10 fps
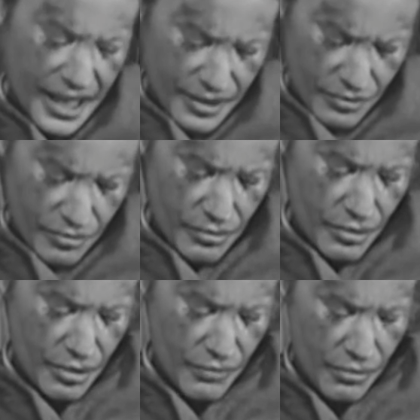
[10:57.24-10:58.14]
had an
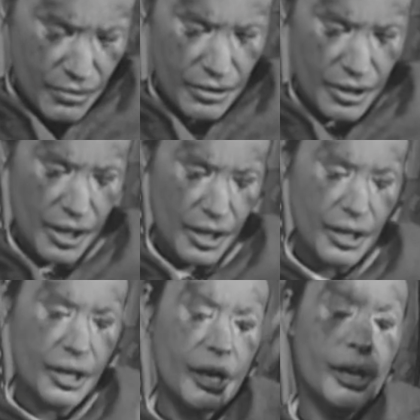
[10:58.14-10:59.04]
indication of what kind of
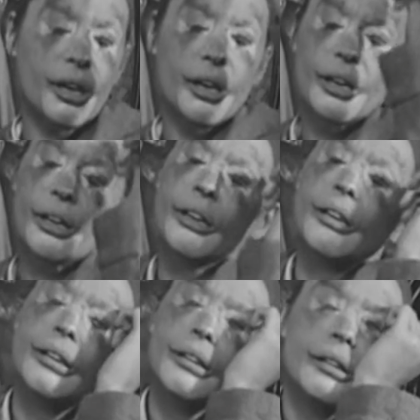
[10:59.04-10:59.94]
theater they
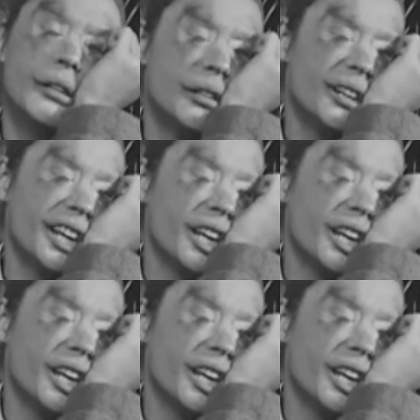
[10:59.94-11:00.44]
did or what kind of